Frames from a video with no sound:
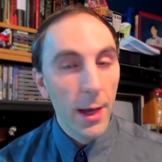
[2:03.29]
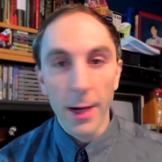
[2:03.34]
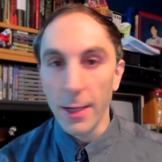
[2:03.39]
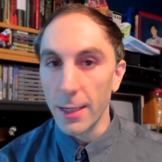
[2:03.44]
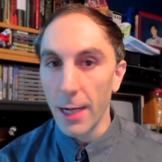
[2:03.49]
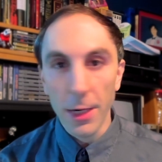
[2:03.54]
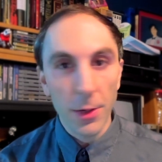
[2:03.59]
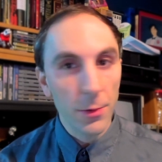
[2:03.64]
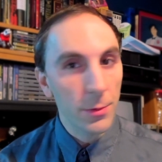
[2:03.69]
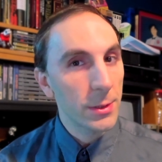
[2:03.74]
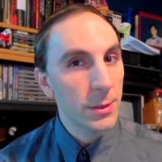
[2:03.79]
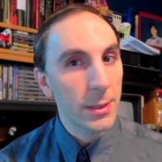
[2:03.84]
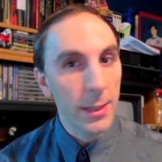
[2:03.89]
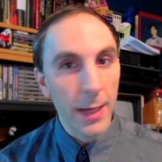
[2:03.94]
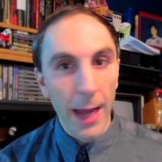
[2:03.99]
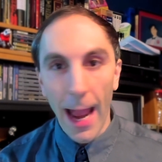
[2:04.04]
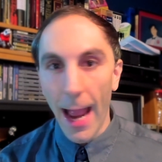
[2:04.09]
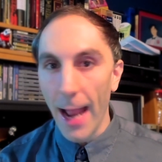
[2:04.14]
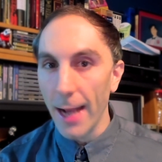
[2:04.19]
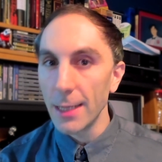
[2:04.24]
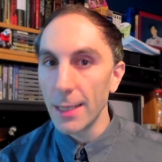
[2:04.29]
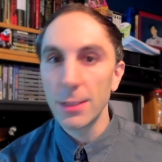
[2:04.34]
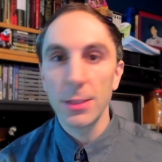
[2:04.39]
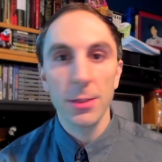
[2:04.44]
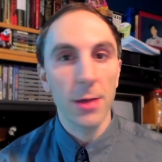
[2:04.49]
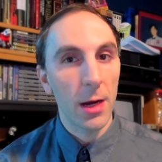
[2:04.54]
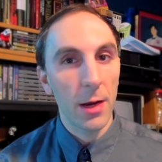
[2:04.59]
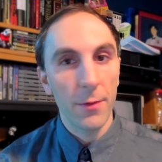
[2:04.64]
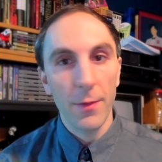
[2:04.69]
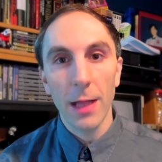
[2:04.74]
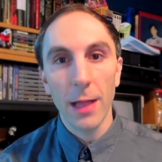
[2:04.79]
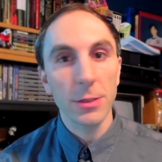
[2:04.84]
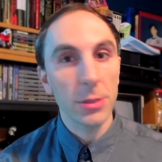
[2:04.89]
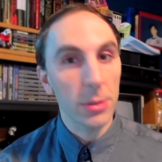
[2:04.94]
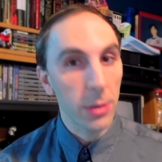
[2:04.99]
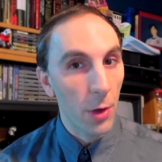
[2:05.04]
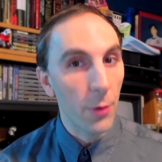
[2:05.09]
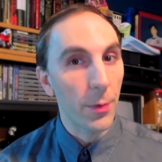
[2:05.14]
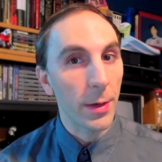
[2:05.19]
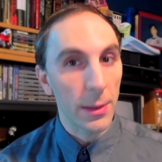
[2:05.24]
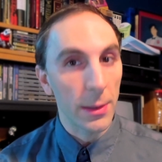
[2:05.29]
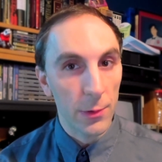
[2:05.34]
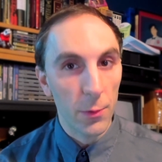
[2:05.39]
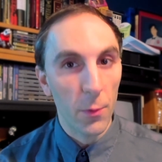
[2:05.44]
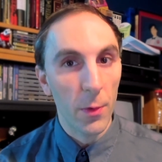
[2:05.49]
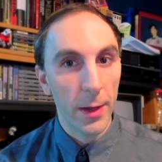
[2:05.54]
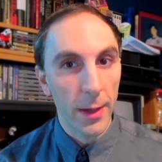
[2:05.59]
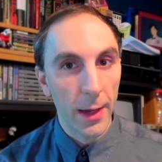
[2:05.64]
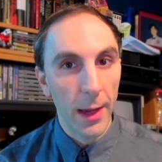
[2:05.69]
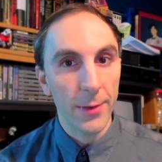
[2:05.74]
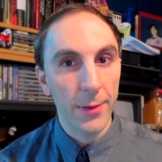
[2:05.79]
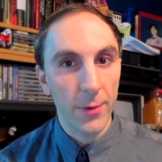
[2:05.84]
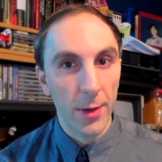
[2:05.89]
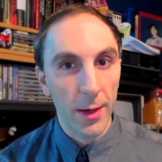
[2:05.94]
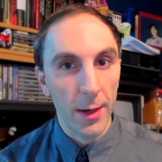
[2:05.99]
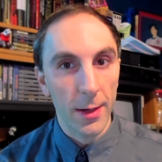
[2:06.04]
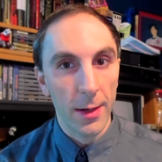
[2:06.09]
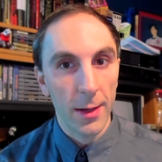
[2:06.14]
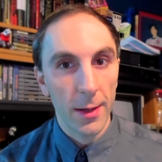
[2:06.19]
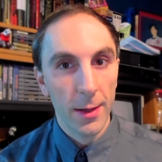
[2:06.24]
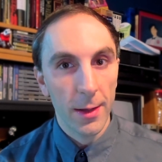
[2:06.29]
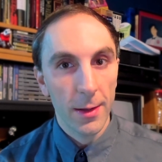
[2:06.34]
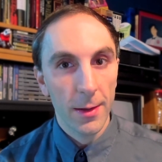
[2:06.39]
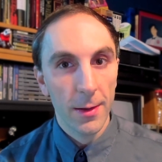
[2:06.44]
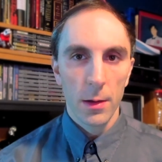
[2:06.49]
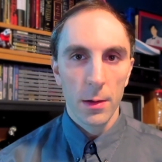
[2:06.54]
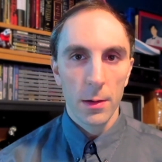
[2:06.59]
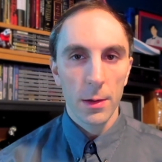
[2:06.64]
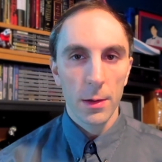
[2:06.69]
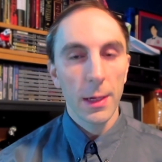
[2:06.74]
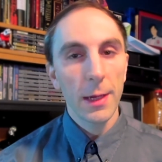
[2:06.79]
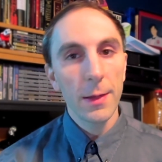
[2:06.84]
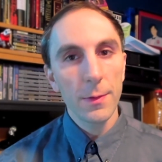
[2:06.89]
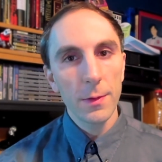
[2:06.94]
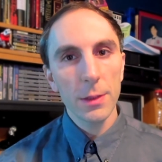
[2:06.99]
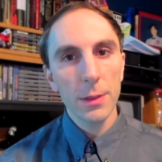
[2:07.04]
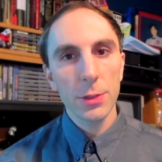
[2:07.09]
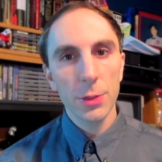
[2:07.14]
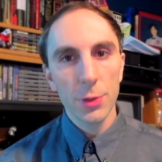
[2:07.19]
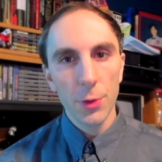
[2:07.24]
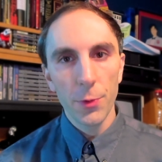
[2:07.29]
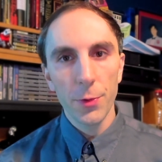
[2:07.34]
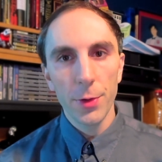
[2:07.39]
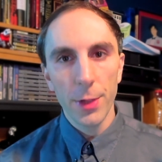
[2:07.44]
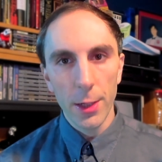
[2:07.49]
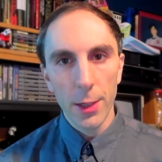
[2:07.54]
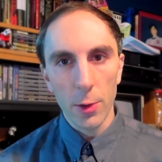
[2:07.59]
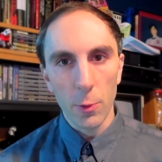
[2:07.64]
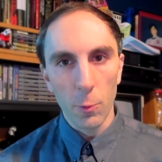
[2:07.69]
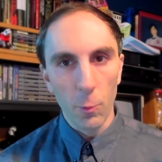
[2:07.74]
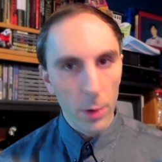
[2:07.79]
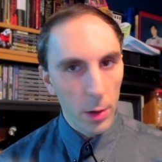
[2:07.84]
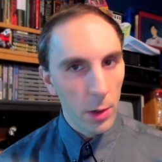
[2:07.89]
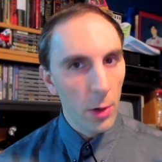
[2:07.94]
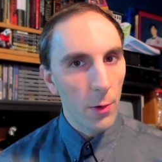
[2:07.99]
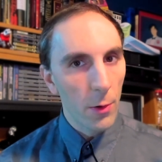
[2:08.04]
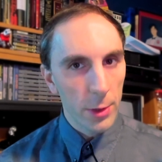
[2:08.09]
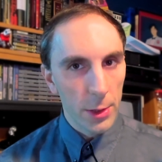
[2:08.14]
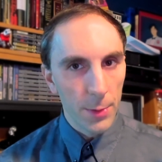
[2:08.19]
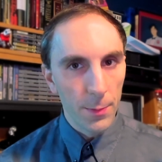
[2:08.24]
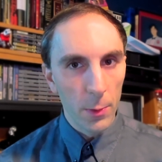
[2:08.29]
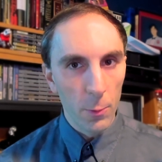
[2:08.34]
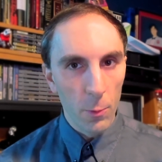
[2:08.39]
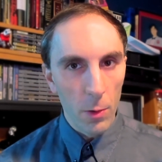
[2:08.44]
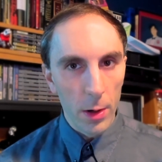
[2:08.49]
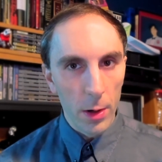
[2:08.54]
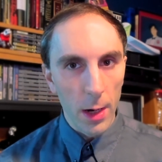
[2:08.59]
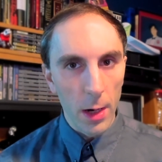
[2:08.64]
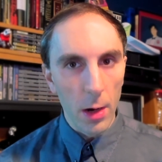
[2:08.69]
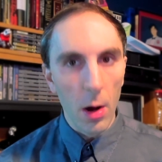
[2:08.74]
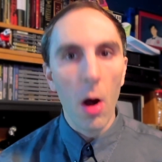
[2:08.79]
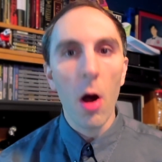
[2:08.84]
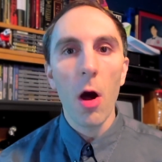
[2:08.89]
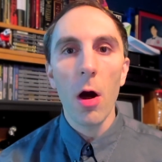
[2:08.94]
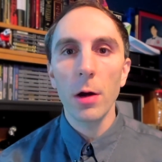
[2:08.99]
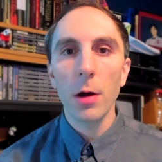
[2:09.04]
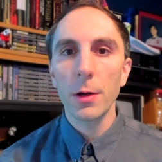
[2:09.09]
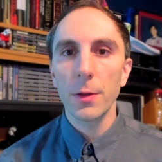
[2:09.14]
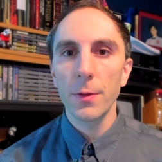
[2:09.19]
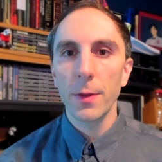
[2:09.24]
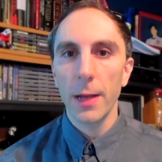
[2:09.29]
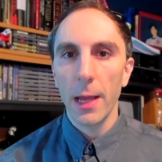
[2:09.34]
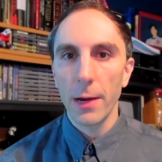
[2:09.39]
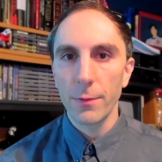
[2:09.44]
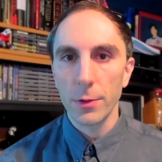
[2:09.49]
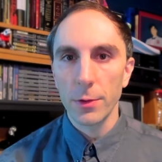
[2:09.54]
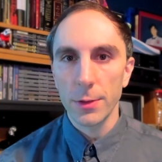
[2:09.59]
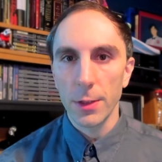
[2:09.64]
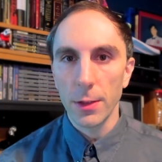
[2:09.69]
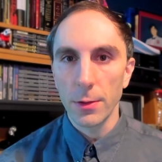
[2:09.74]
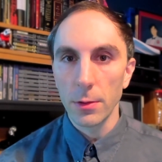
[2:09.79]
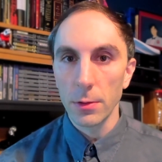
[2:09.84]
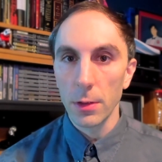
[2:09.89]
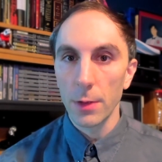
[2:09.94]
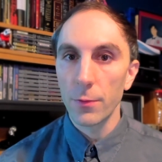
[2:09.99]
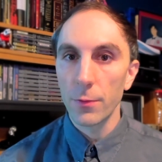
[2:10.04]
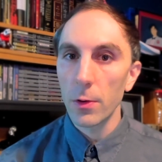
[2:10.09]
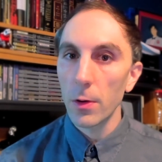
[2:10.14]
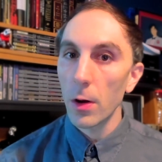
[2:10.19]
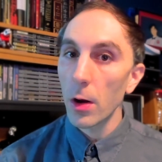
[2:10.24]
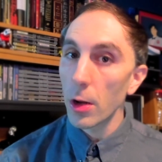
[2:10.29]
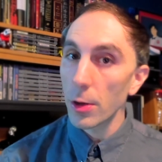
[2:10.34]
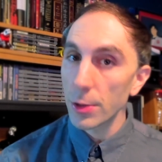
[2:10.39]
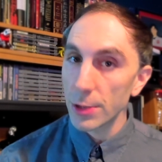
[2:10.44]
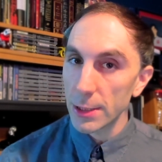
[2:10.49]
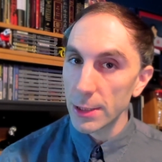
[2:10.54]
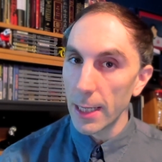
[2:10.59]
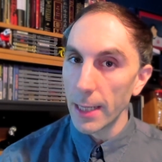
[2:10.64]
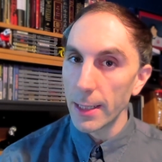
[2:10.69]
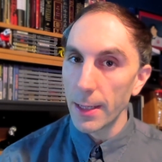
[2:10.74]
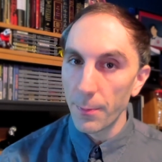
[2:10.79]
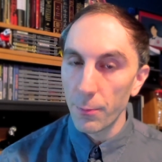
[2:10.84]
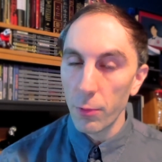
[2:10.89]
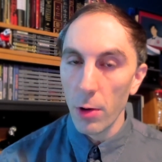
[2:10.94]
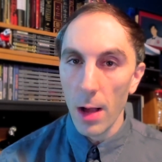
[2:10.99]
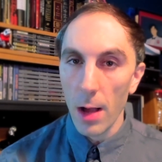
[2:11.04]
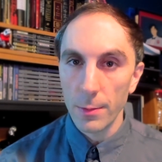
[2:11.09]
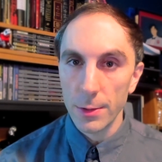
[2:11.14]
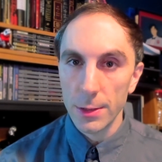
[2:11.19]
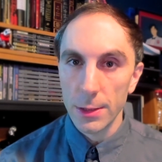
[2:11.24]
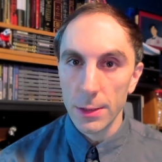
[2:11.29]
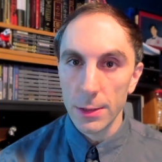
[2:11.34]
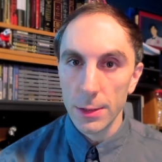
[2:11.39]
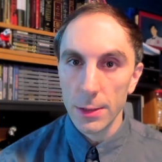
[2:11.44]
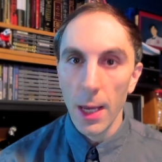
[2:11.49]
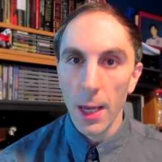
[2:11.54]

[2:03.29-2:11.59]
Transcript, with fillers: and I don't see any sign of that slowing in 2018. In this new year, we're going to be working harder than ever to deliver on our stated promises